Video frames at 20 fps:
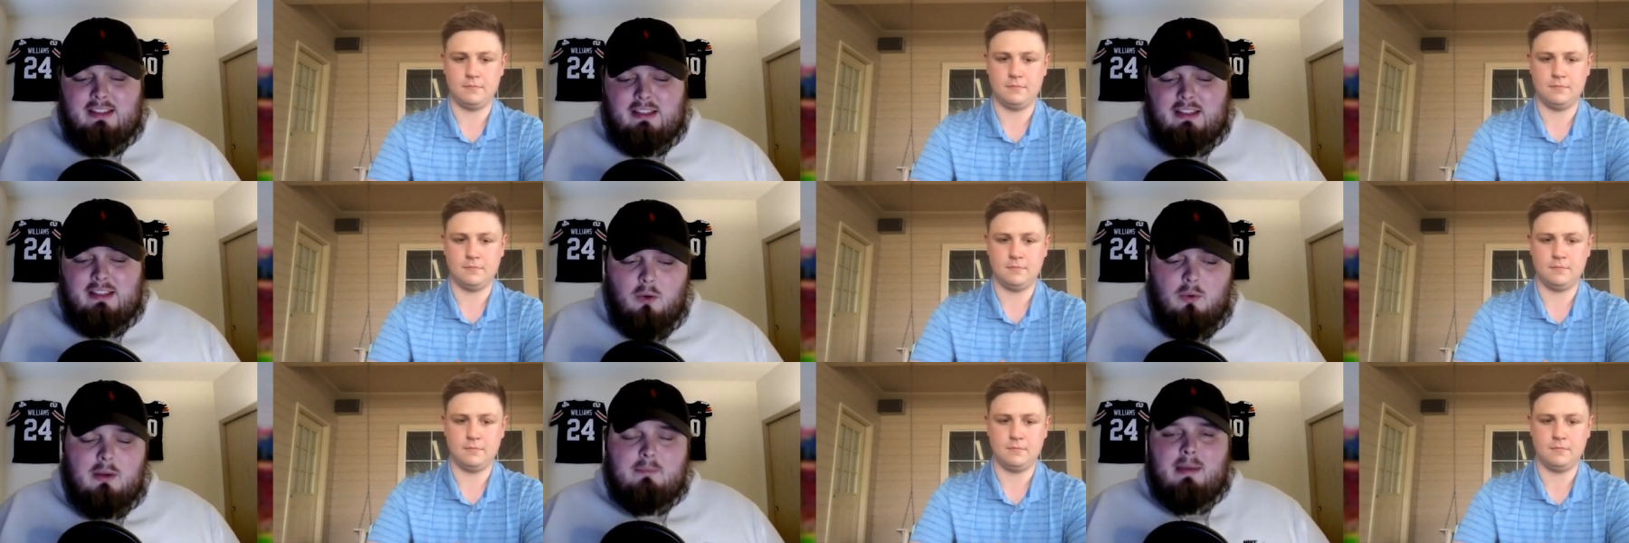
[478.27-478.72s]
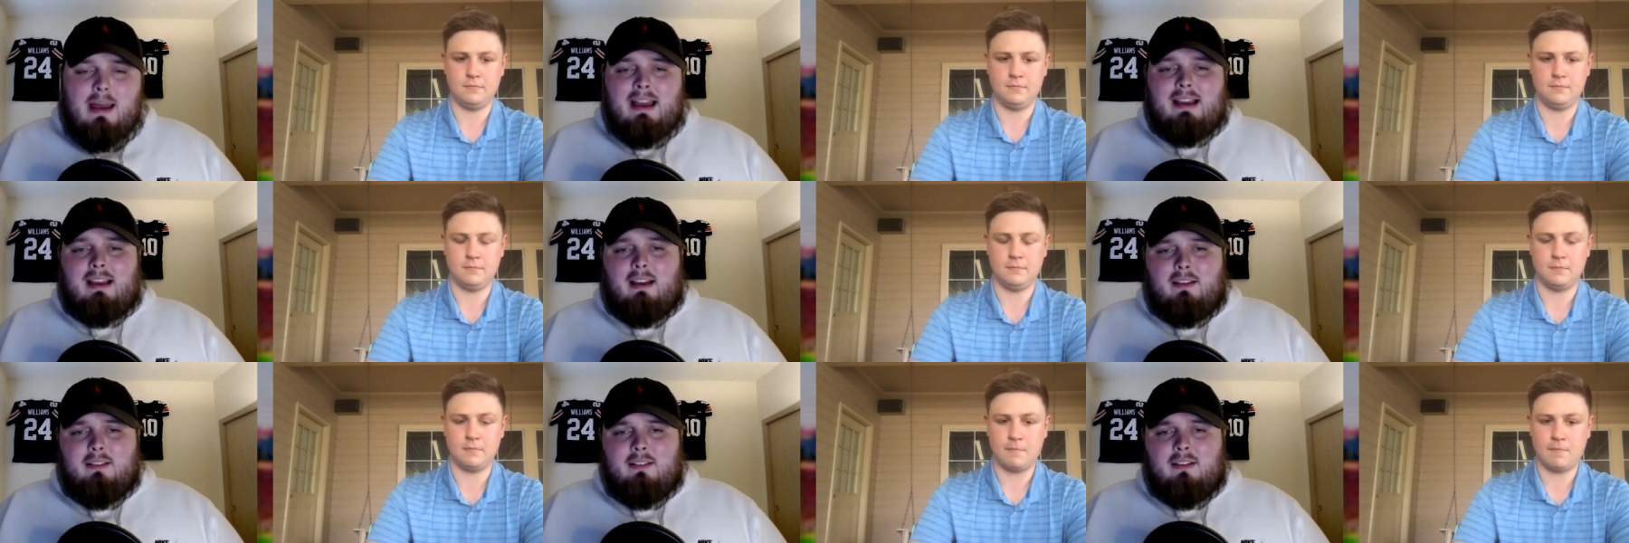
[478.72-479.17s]
Speaker 1: going
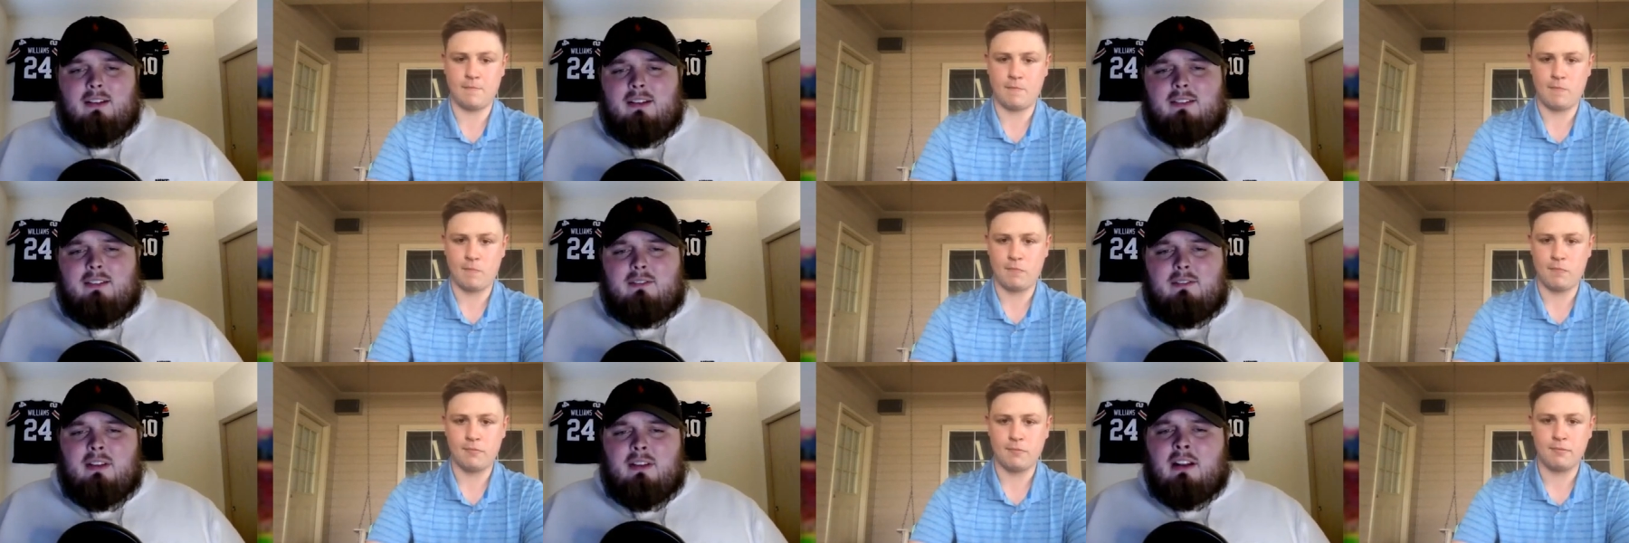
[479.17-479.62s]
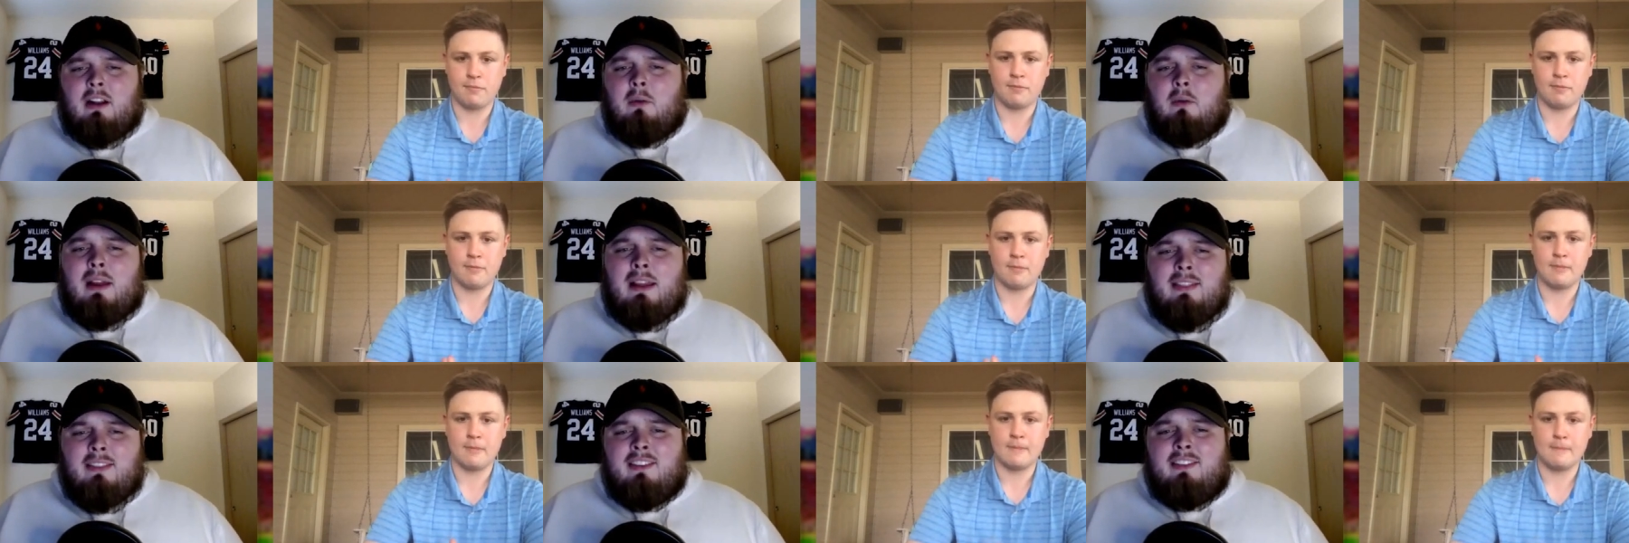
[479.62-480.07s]
back, you
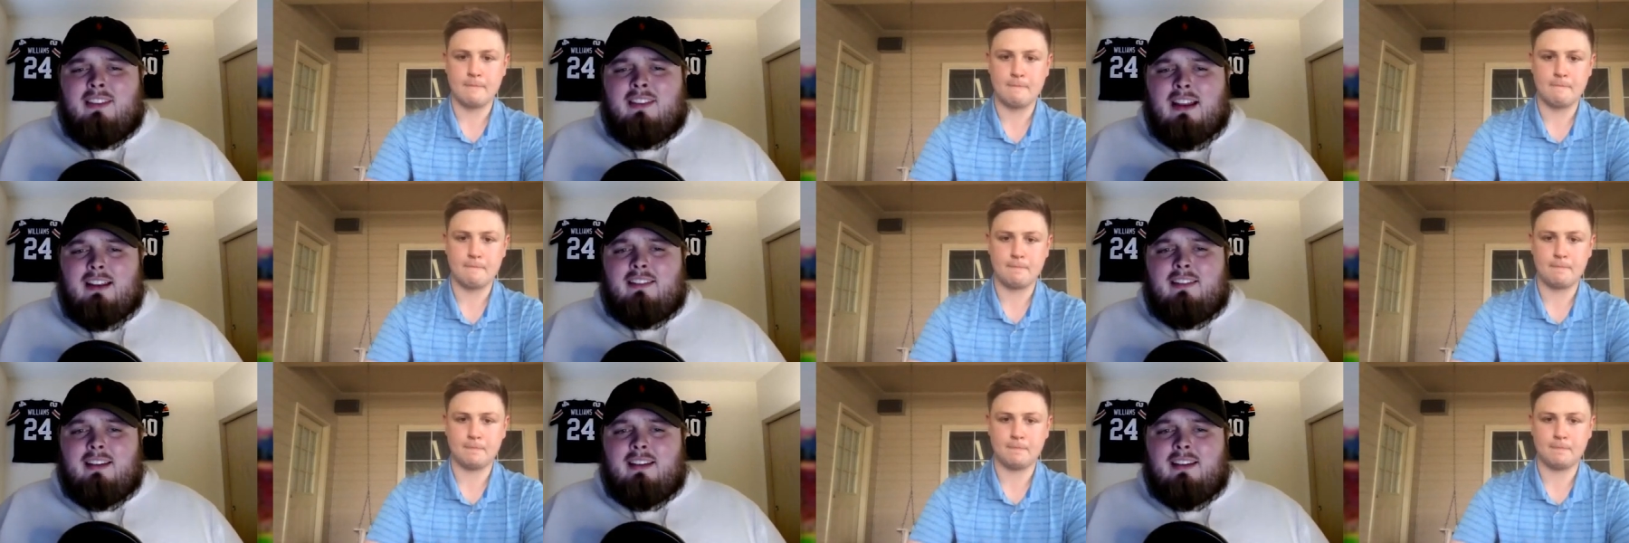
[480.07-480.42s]
know, in the state of